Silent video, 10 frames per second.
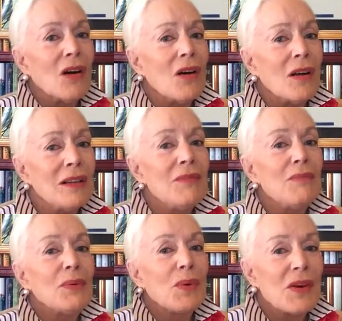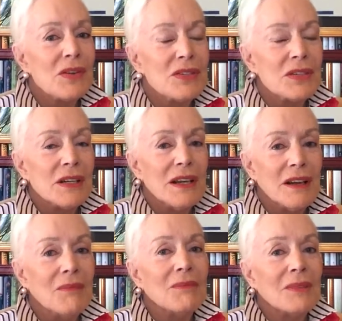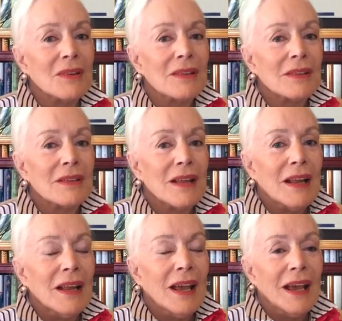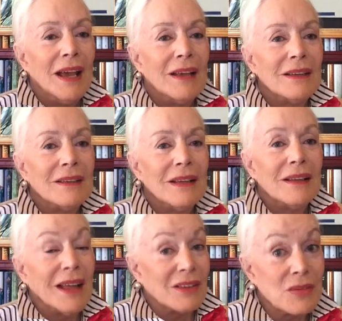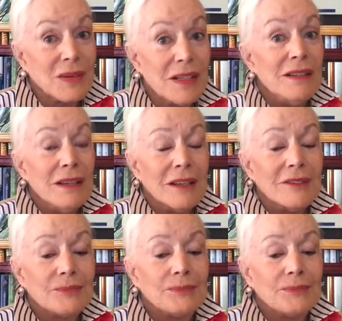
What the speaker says: all important to him. And that's what he did.